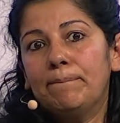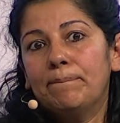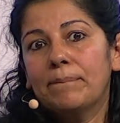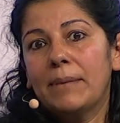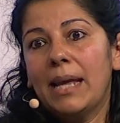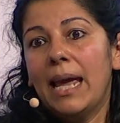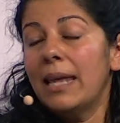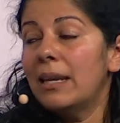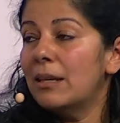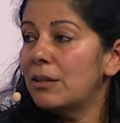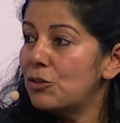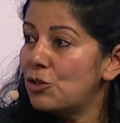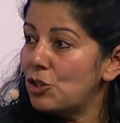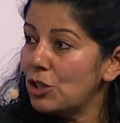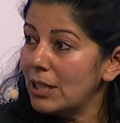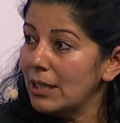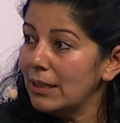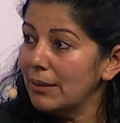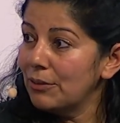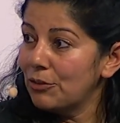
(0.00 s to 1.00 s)

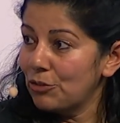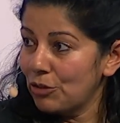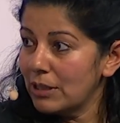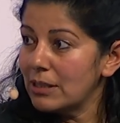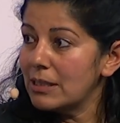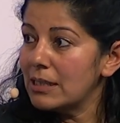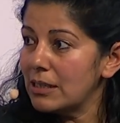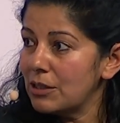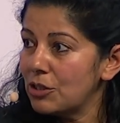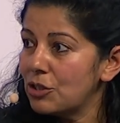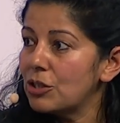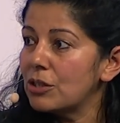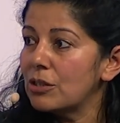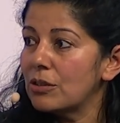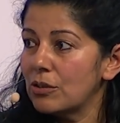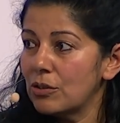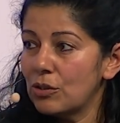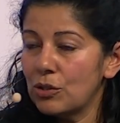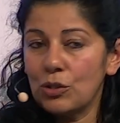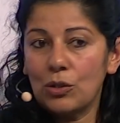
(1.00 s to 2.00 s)
energy
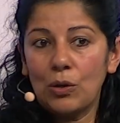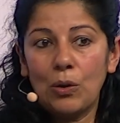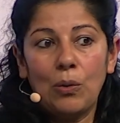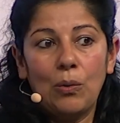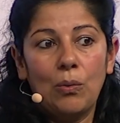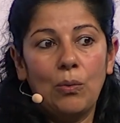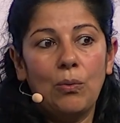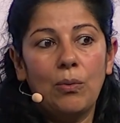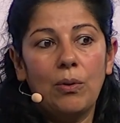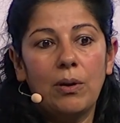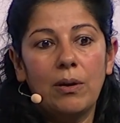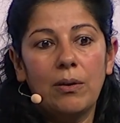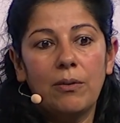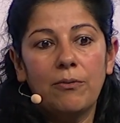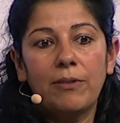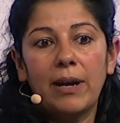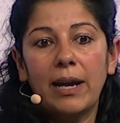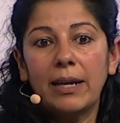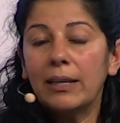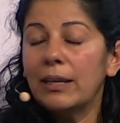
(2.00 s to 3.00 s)
transitions, so
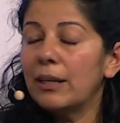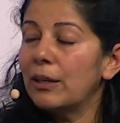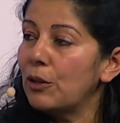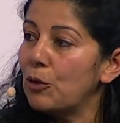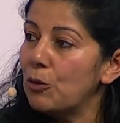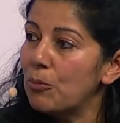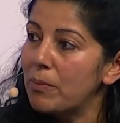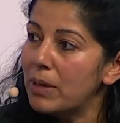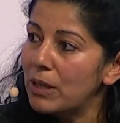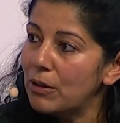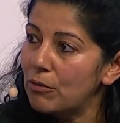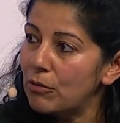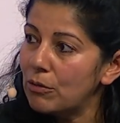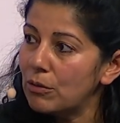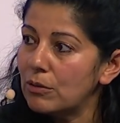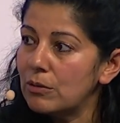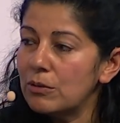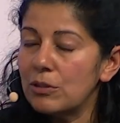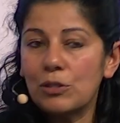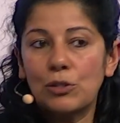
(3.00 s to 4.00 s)
finding new
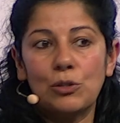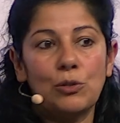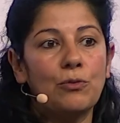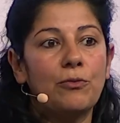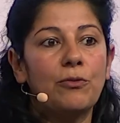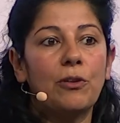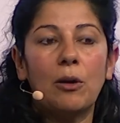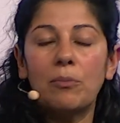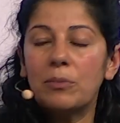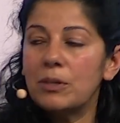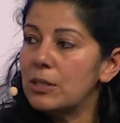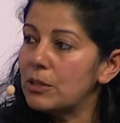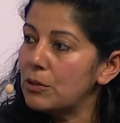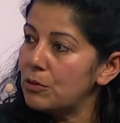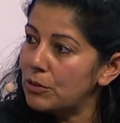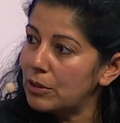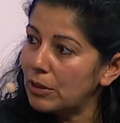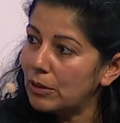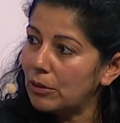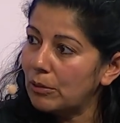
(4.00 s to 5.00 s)
minerals, new
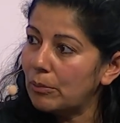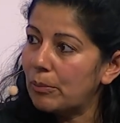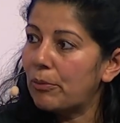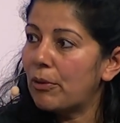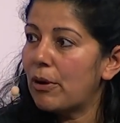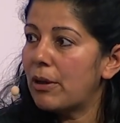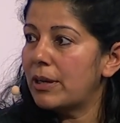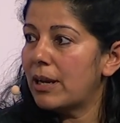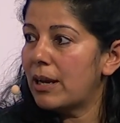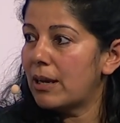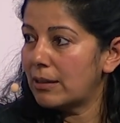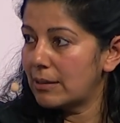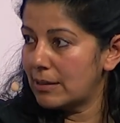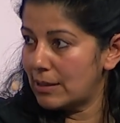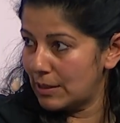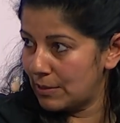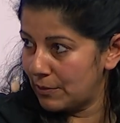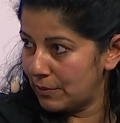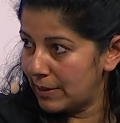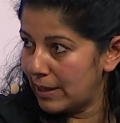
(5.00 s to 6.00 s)
pharmaceutical
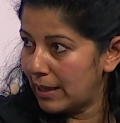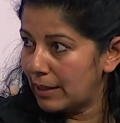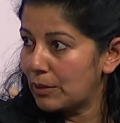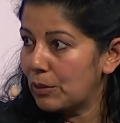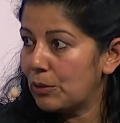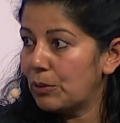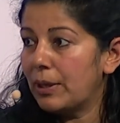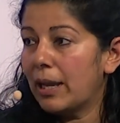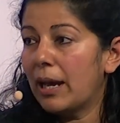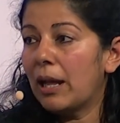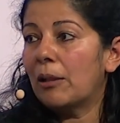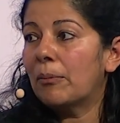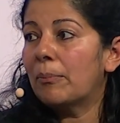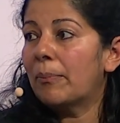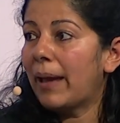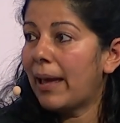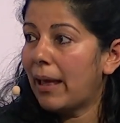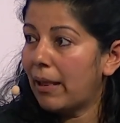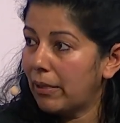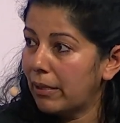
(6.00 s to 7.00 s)
products that could help
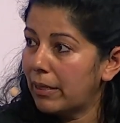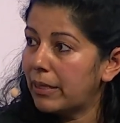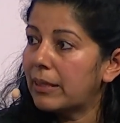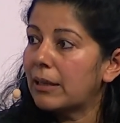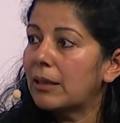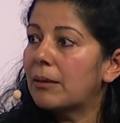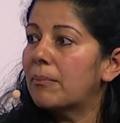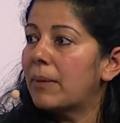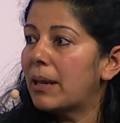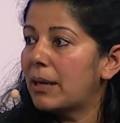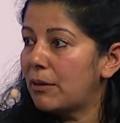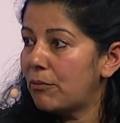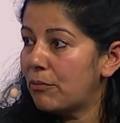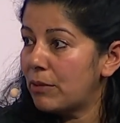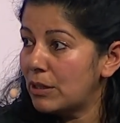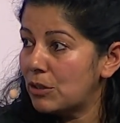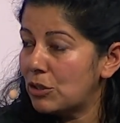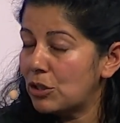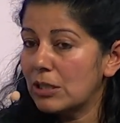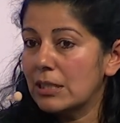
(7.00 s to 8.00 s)
health in many
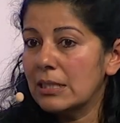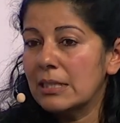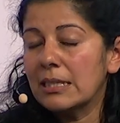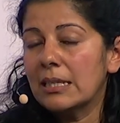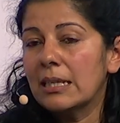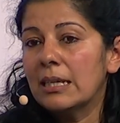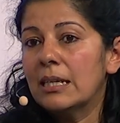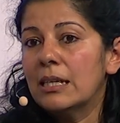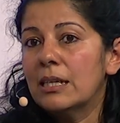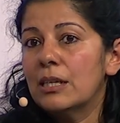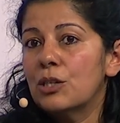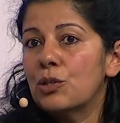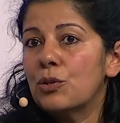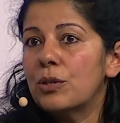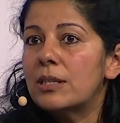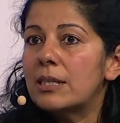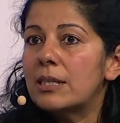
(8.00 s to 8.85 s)
regions. So it's